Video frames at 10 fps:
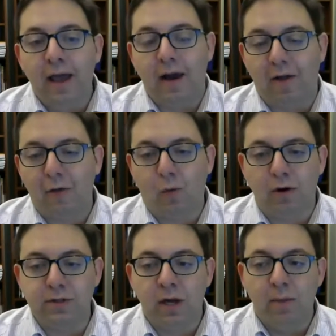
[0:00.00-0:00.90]
In other
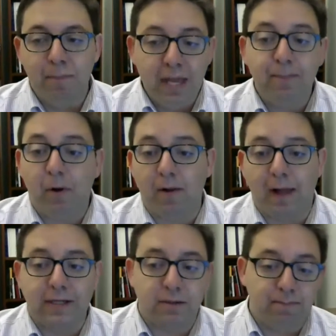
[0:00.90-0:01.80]
words, people,
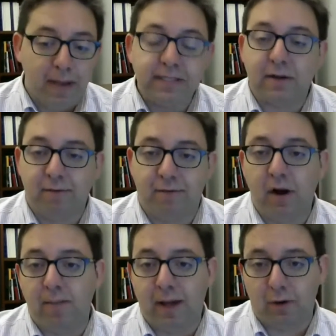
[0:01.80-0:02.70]
as a basic
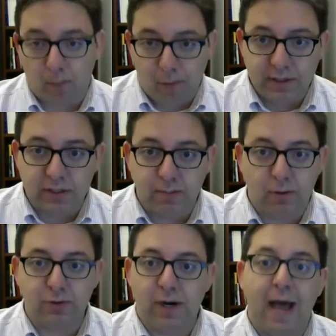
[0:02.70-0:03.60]
fundamental
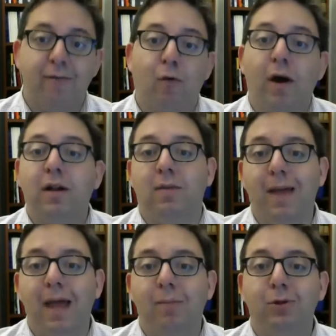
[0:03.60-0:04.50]
principle, should have a right to
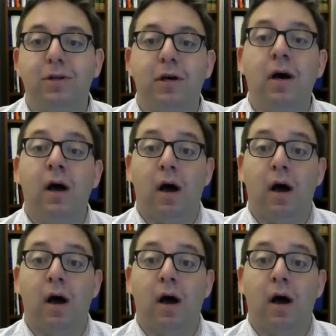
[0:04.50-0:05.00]
be able to